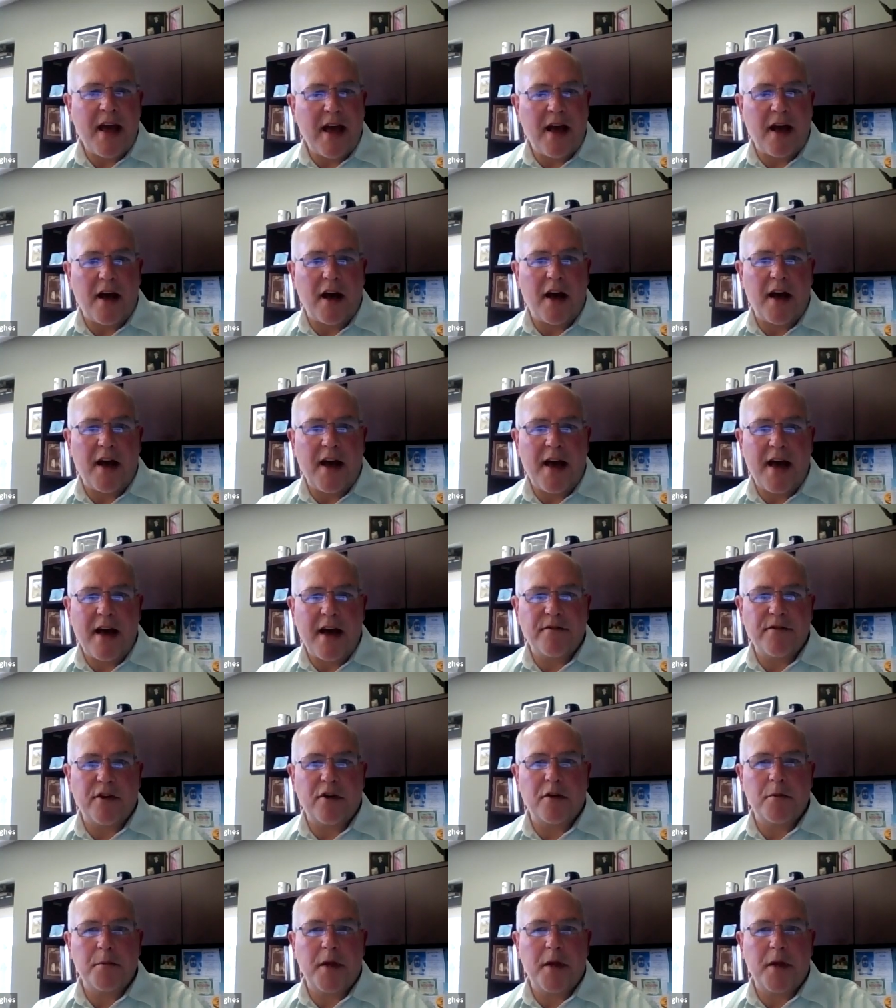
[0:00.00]
had
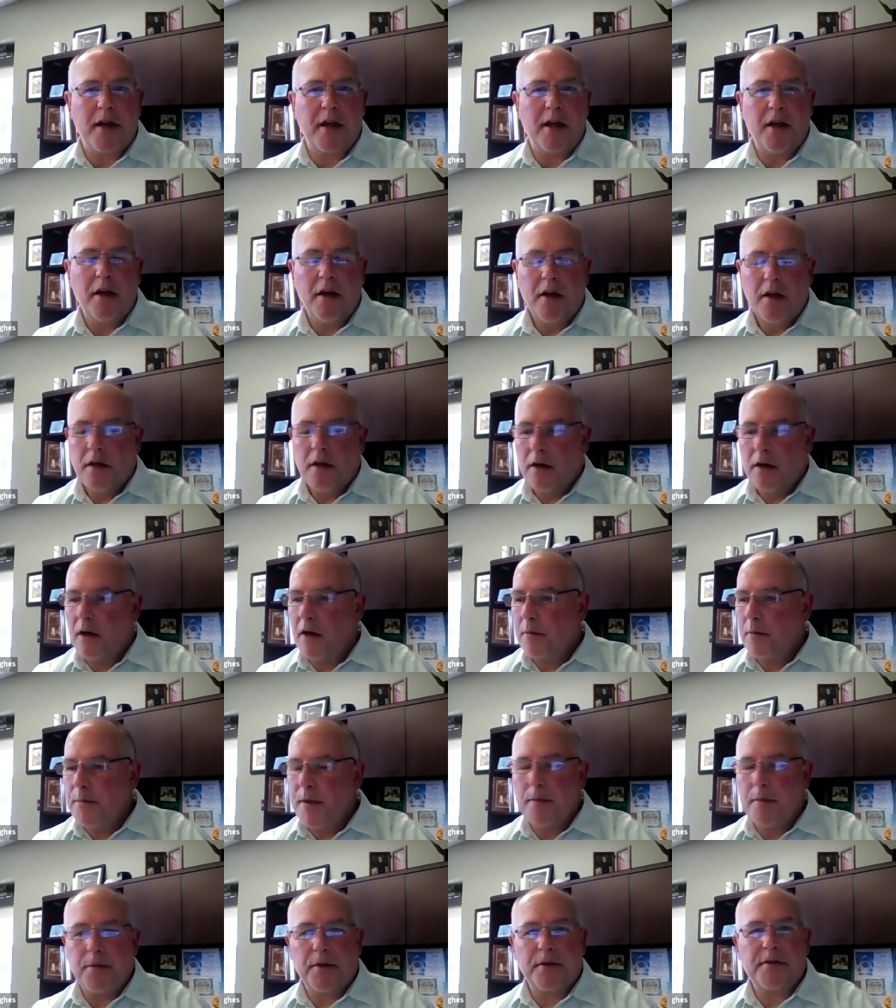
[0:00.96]
very many
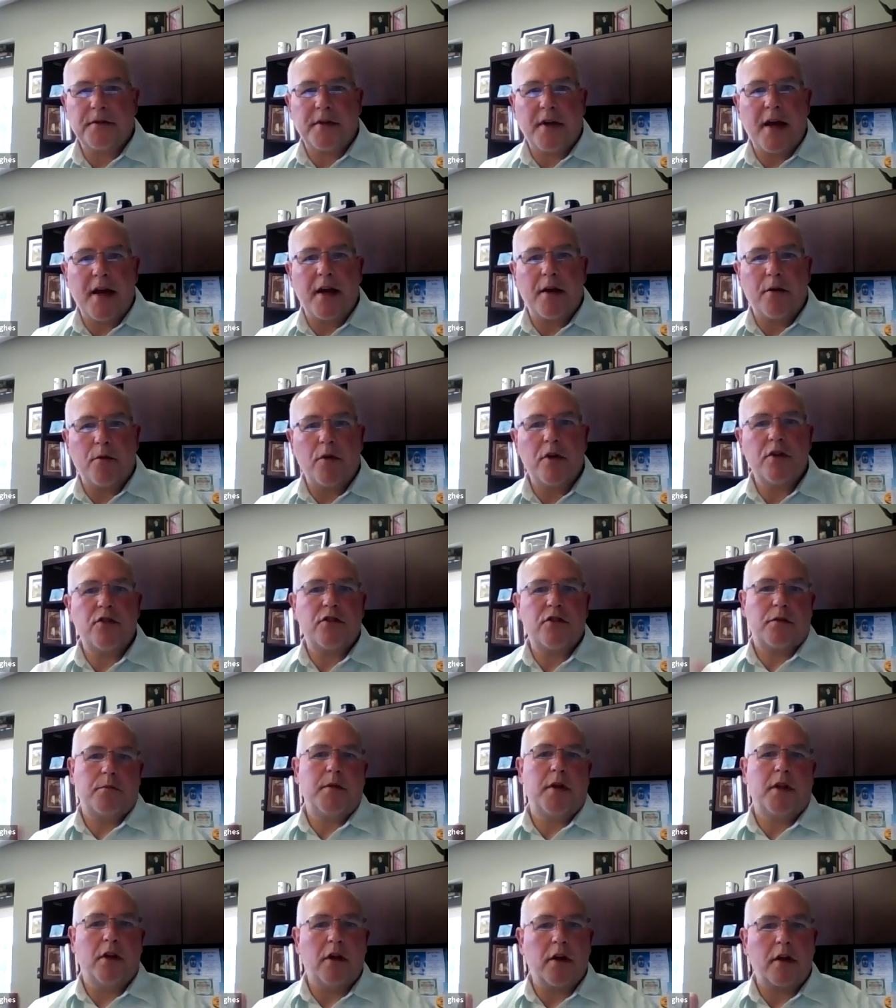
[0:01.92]
people say we
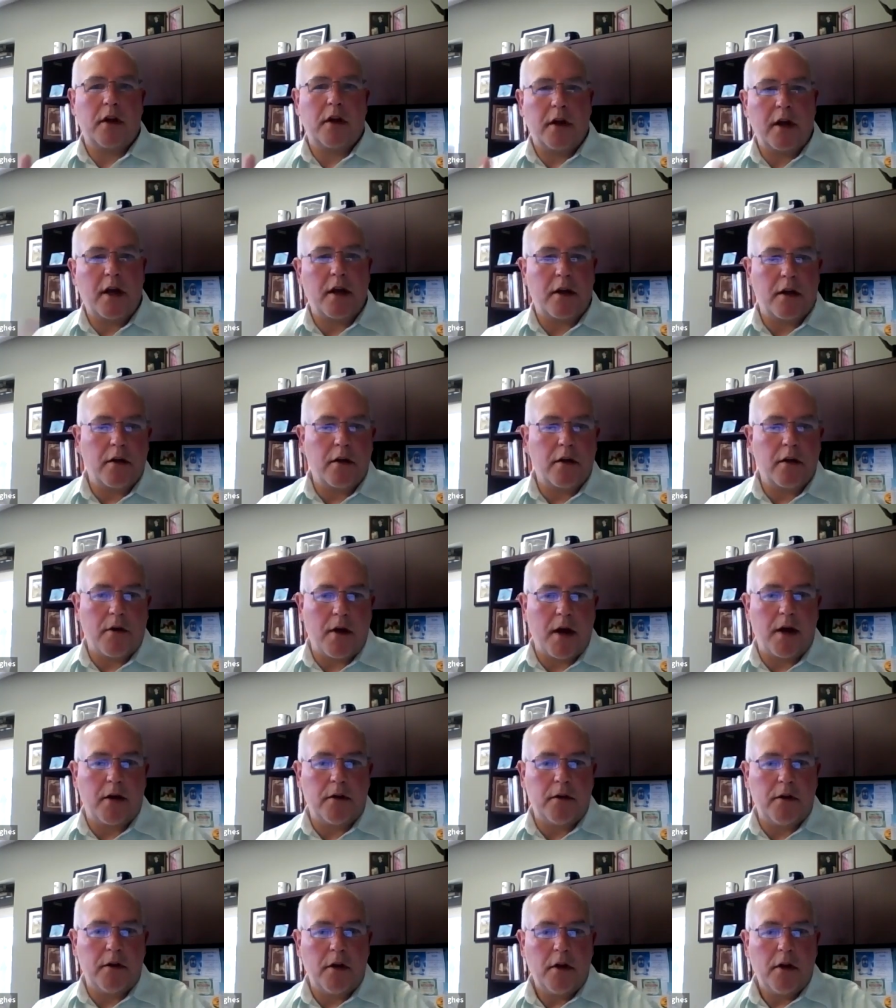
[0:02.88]
should be looking at
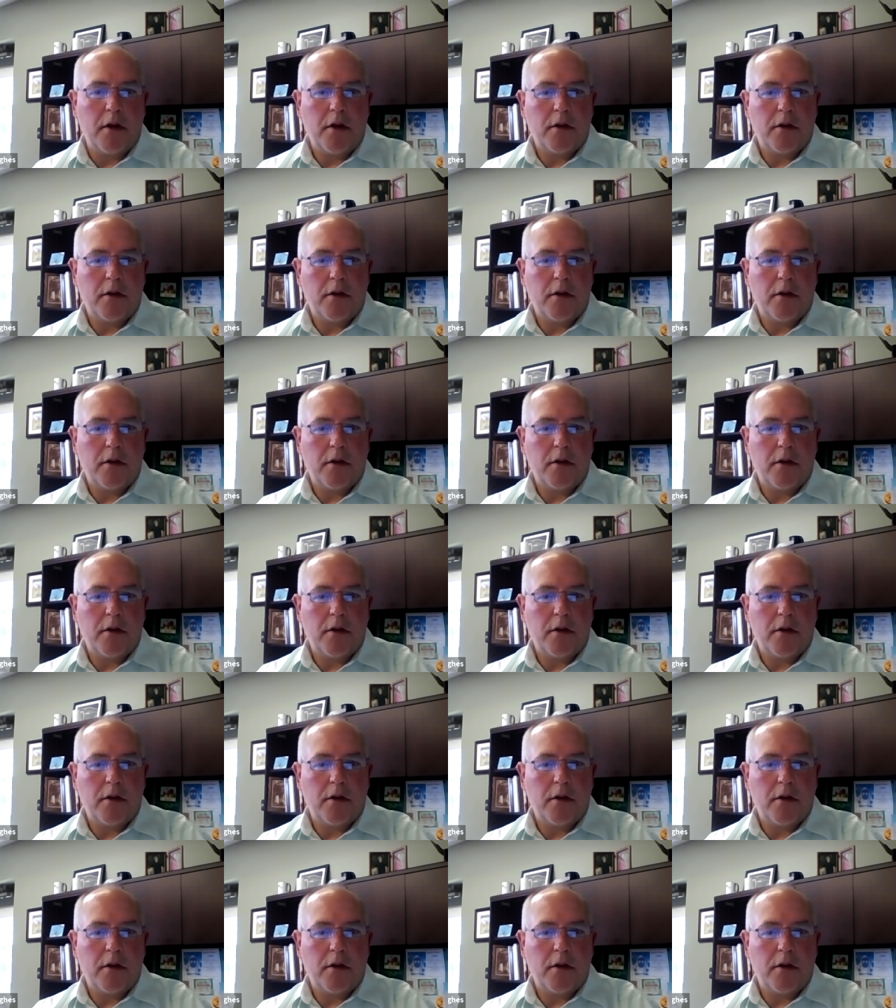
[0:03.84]
year-round.